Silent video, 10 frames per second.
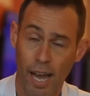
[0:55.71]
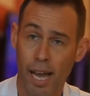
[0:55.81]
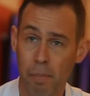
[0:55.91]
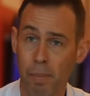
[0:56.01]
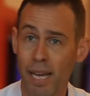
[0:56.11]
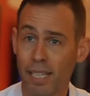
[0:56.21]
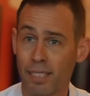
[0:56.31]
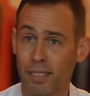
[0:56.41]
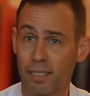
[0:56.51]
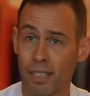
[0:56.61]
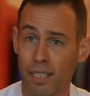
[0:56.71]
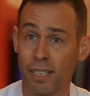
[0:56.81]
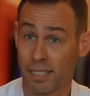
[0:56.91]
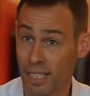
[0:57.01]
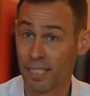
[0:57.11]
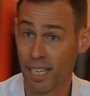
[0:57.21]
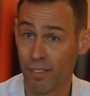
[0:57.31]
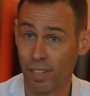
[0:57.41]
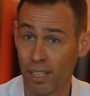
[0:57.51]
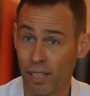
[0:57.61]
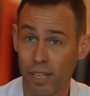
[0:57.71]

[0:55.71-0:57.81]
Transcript: and makes sense out of it,